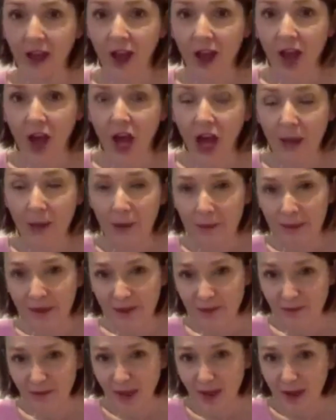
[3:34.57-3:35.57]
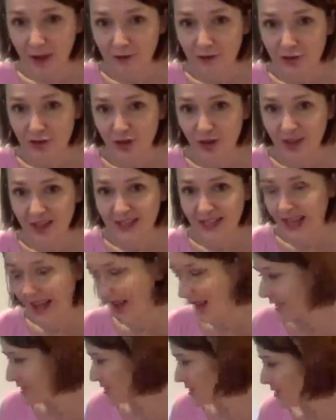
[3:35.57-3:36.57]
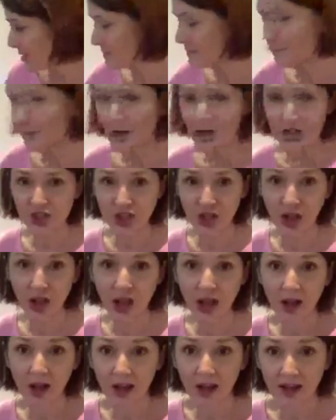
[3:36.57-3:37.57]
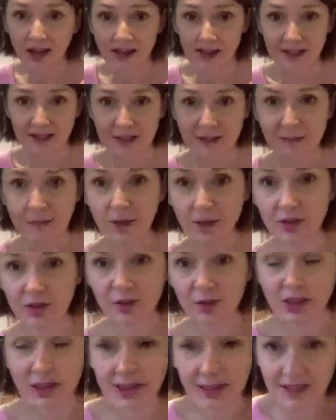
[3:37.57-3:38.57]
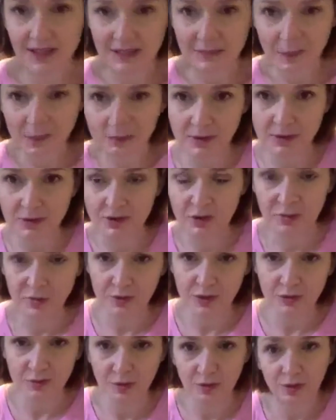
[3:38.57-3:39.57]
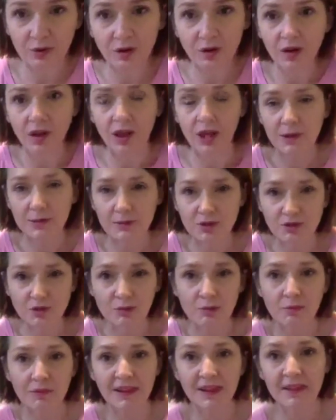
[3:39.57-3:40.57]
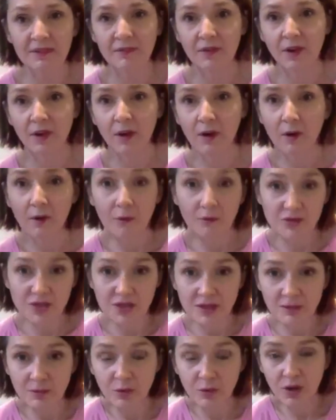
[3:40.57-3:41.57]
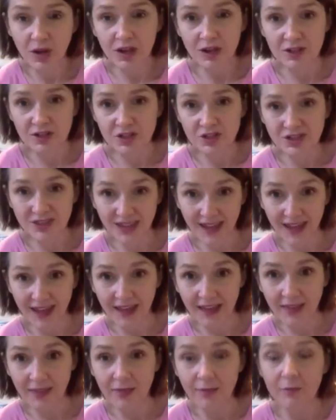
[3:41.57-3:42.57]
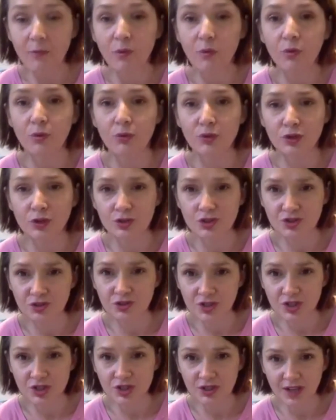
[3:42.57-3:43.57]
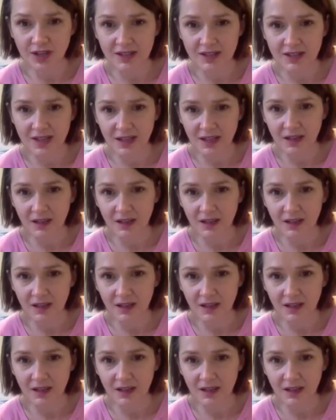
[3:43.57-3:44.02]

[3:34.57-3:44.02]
I'm a big fan of trying to add as much colour into my cooking, into my meals as possible. Strong believer, obviously, the more colours you get, the more nutrients you're getting.